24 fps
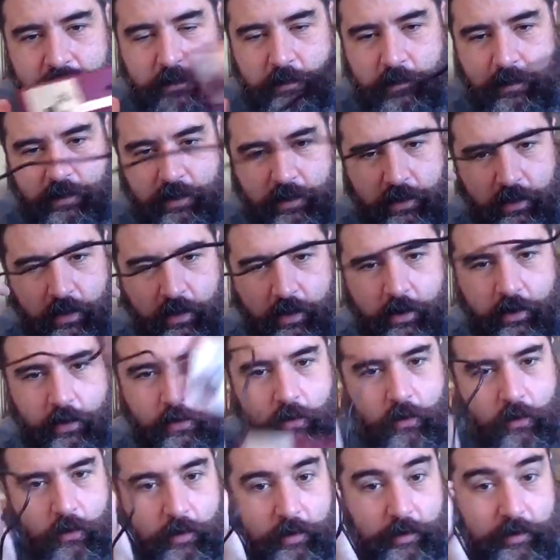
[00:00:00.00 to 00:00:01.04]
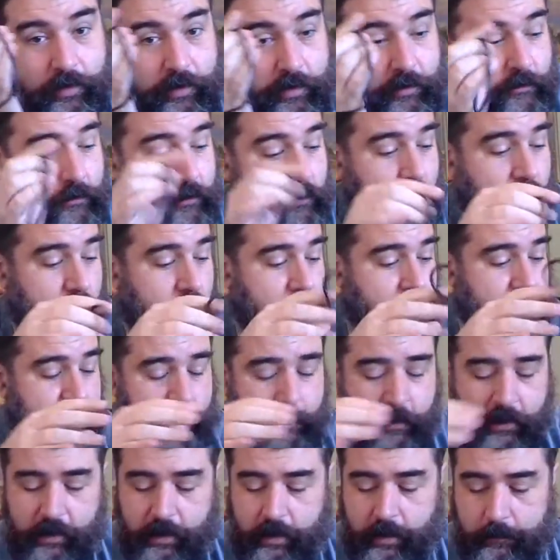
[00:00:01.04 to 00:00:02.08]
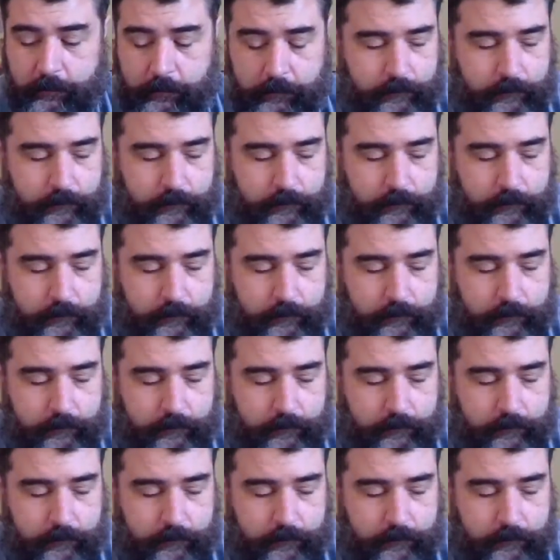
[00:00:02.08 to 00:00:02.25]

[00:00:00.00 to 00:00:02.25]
with a long cord for Famicom.